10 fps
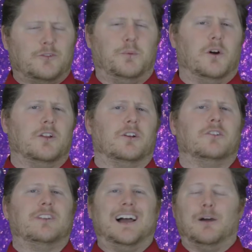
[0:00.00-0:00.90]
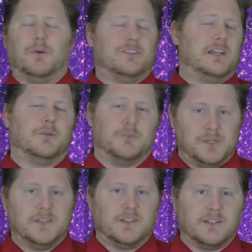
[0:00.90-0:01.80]
spoilers, I wasn't able to
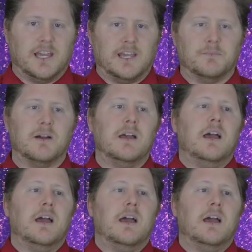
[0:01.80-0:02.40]
beat the game.